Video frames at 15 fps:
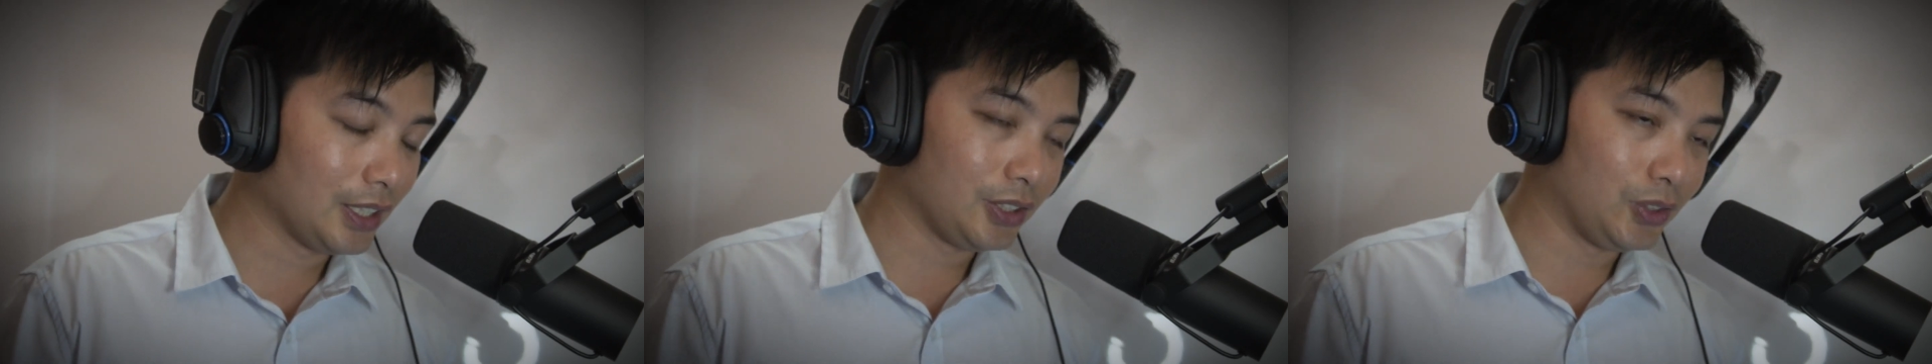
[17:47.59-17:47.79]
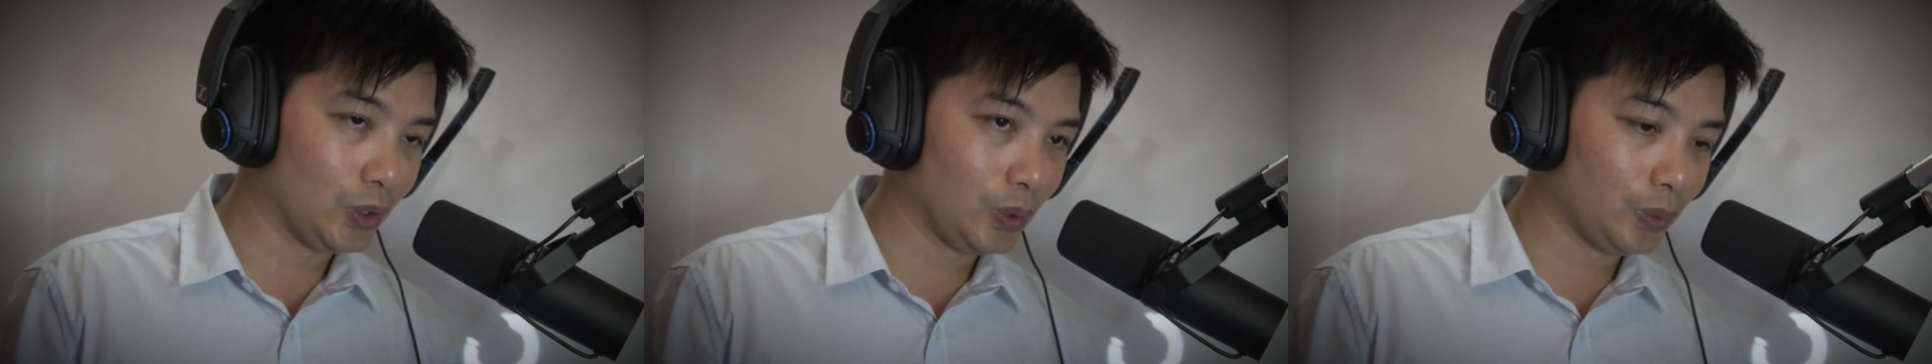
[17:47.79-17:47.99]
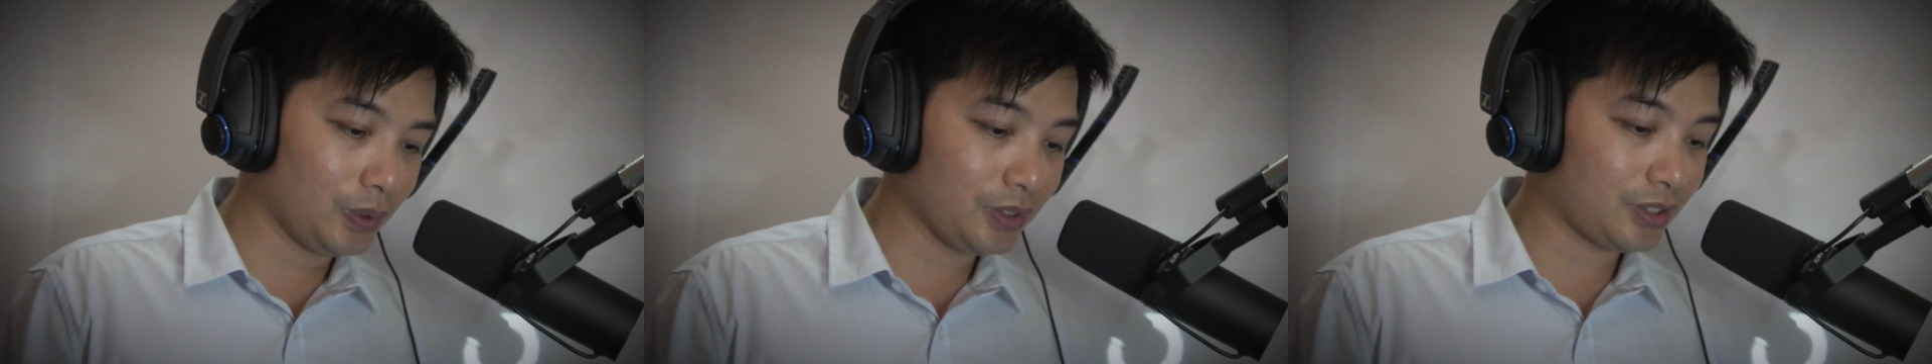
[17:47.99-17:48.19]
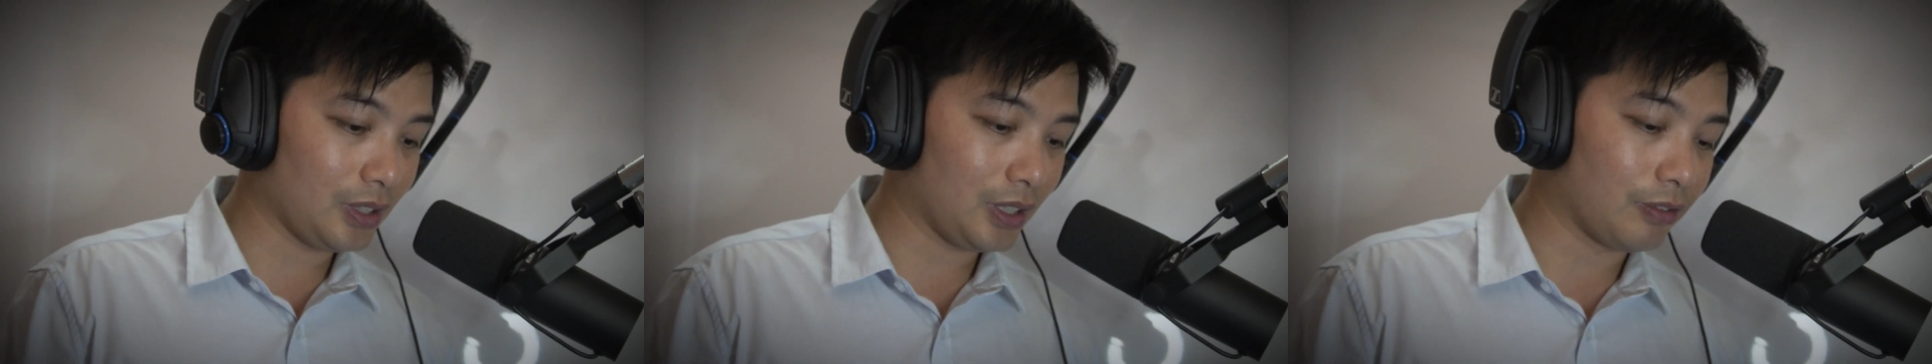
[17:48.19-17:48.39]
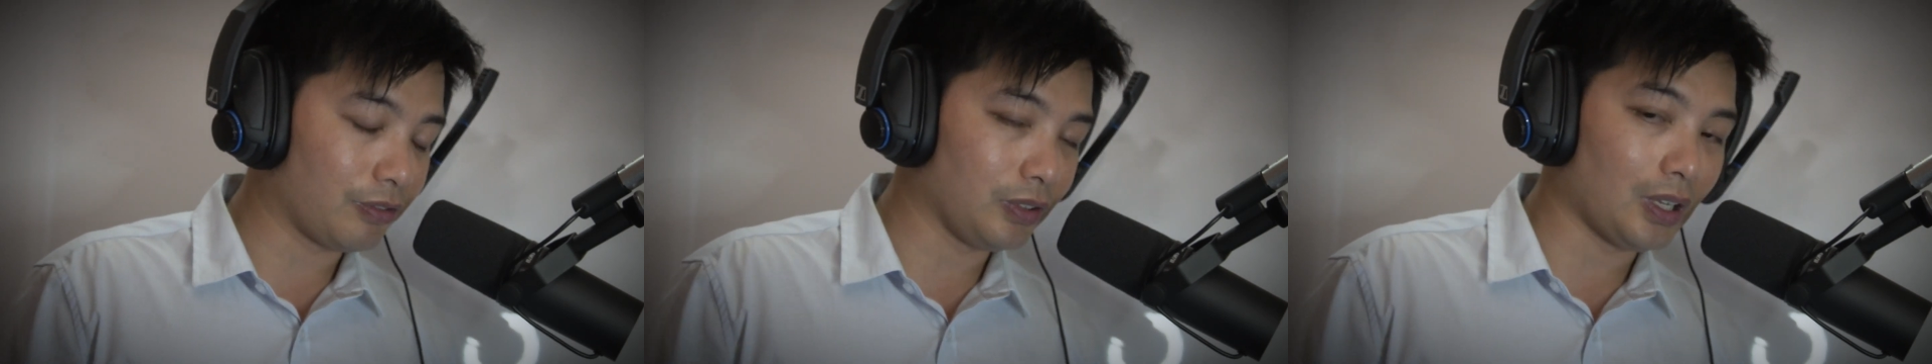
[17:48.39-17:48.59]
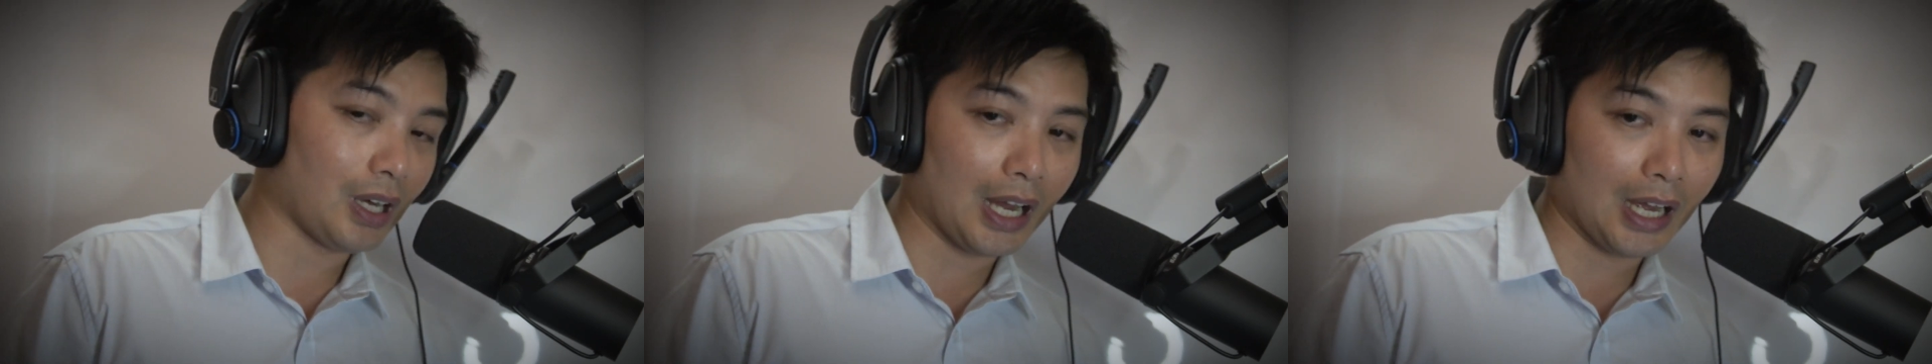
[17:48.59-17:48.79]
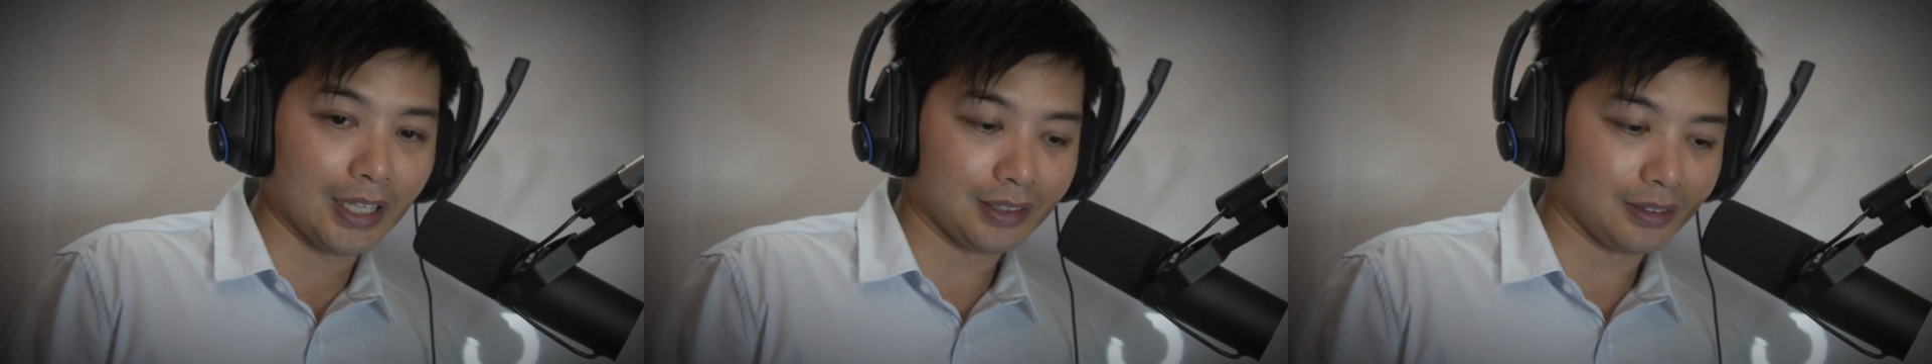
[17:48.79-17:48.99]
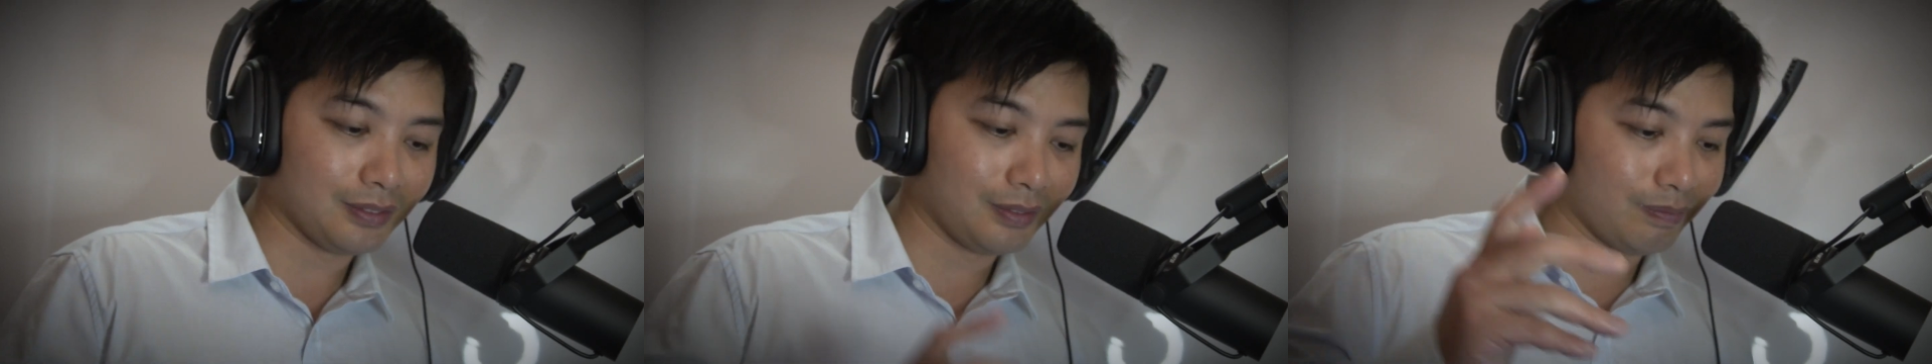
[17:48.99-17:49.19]
your lure is going to
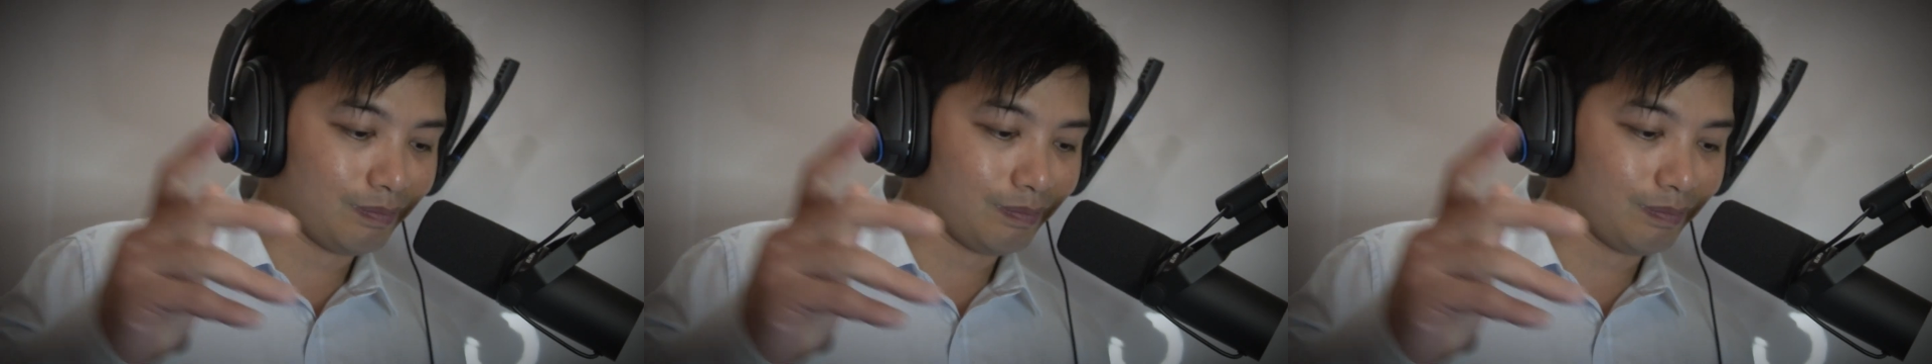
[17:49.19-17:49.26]
fly